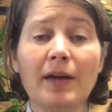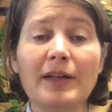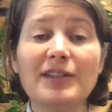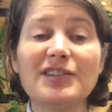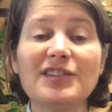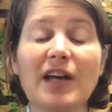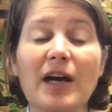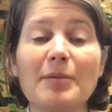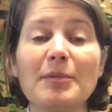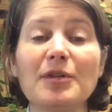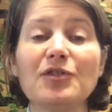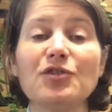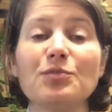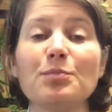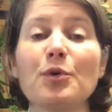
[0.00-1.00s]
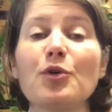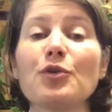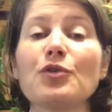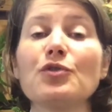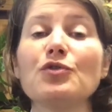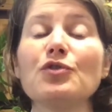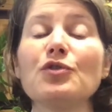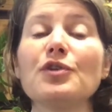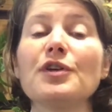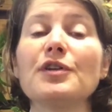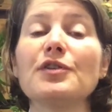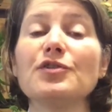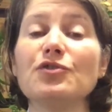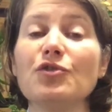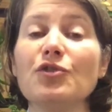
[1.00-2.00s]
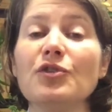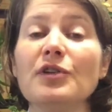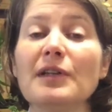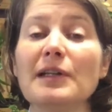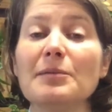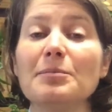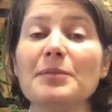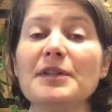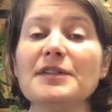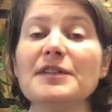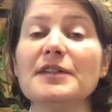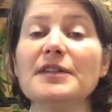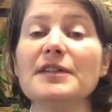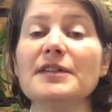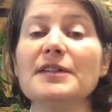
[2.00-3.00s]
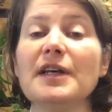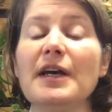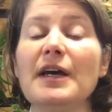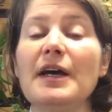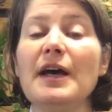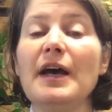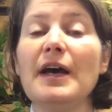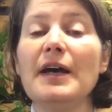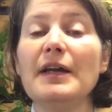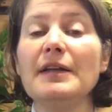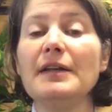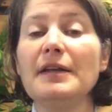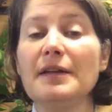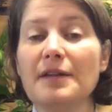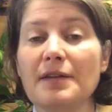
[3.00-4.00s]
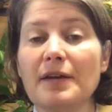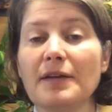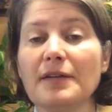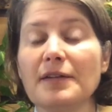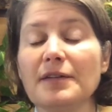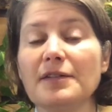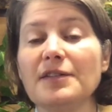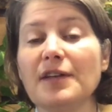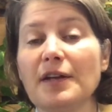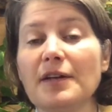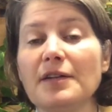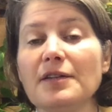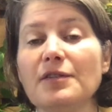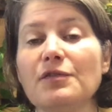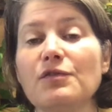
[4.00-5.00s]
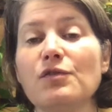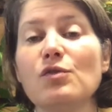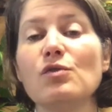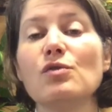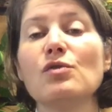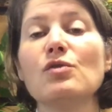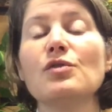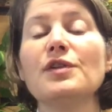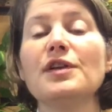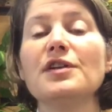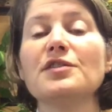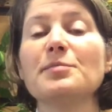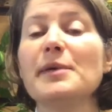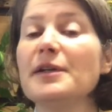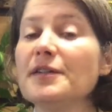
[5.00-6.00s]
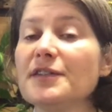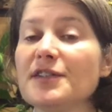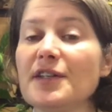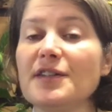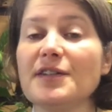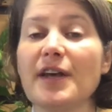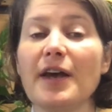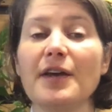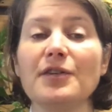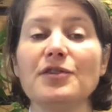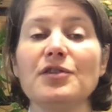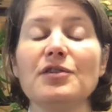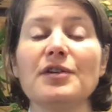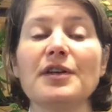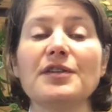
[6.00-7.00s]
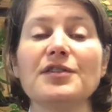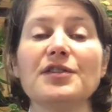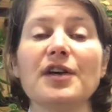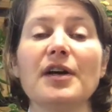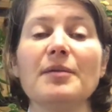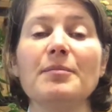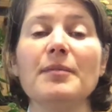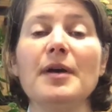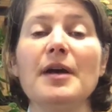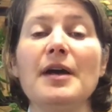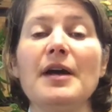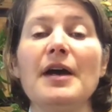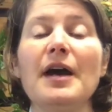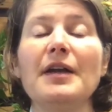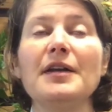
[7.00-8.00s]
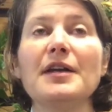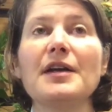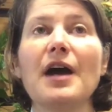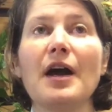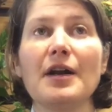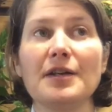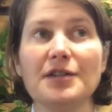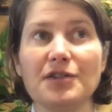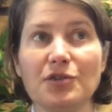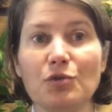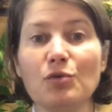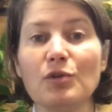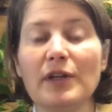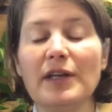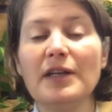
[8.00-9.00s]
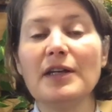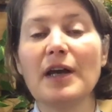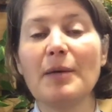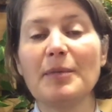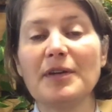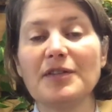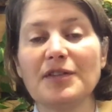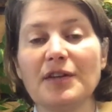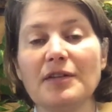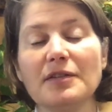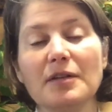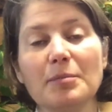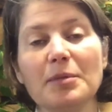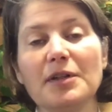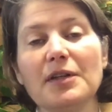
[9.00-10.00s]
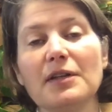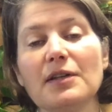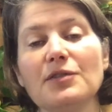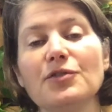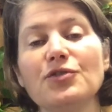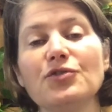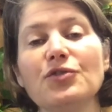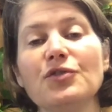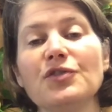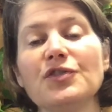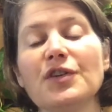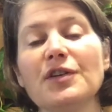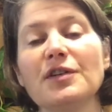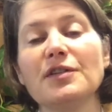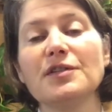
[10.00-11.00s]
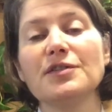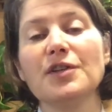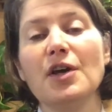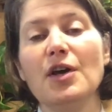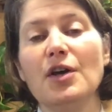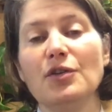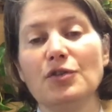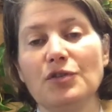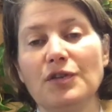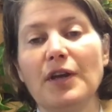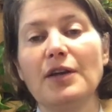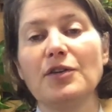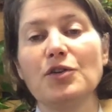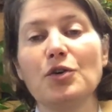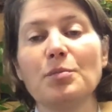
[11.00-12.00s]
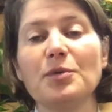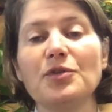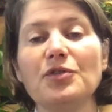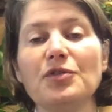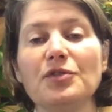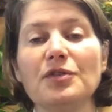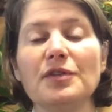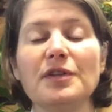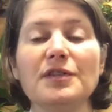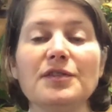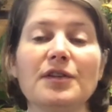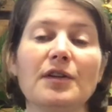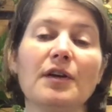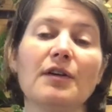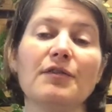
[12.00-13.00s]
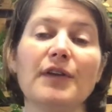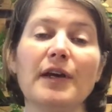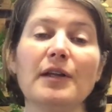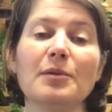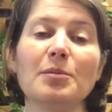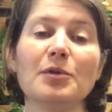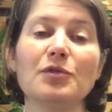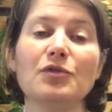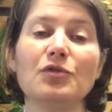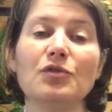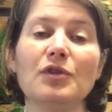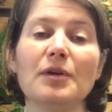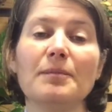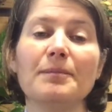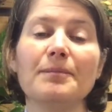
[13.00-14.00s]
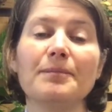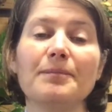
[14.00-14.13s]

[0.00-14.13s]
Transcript: Simon spoke during the student-led business and he thanked the Senate for the experience he's had during his time and encouraged all incoming senators, particularly the student senators, to take the opportunities that are available to them.